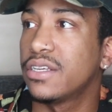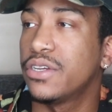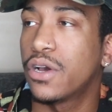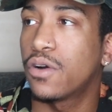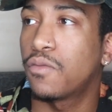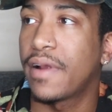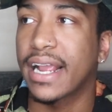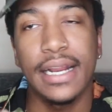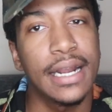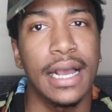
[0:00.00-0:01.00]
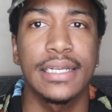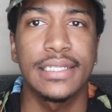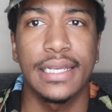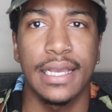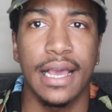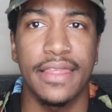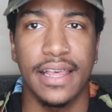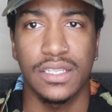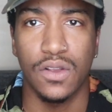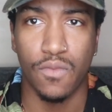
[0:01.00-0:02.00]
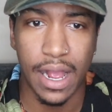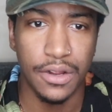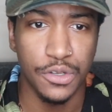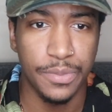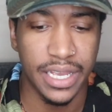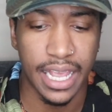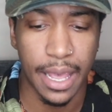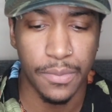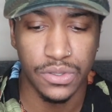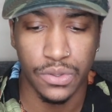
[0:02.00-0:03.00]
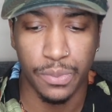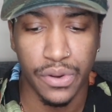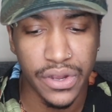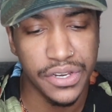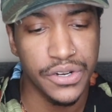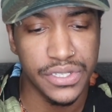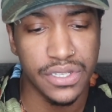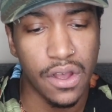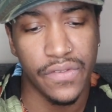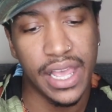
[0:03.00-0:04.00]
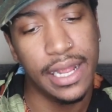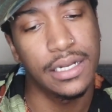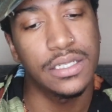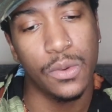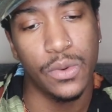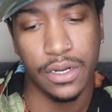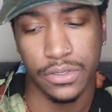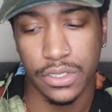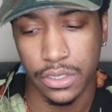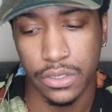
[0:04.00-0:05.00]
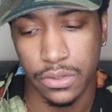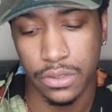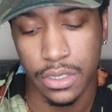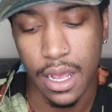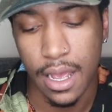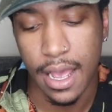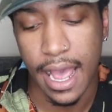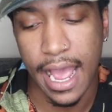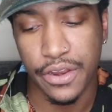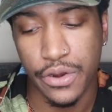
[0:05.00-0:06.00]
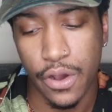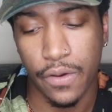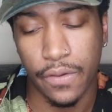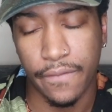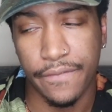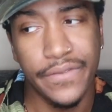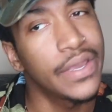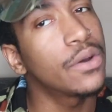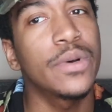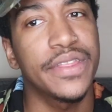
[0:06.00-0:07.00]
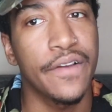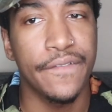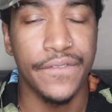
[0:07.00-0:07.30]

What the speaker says: recognizing things around you, being able to put yourself in someone else's shoes and feel what they're